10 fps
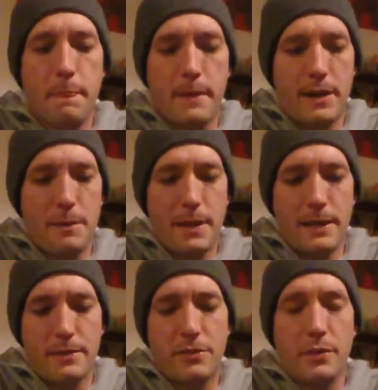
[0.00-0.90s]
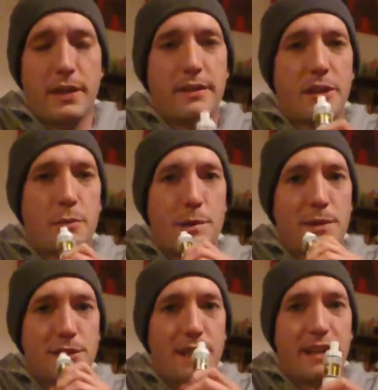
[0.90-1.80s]
All right, man. So that's pretty
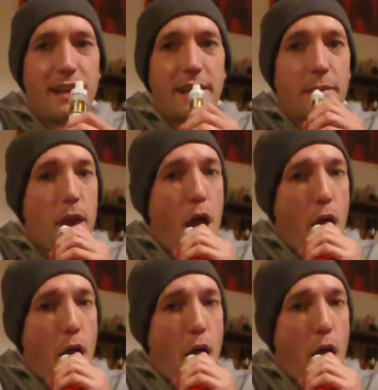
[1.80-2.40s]
much all I got.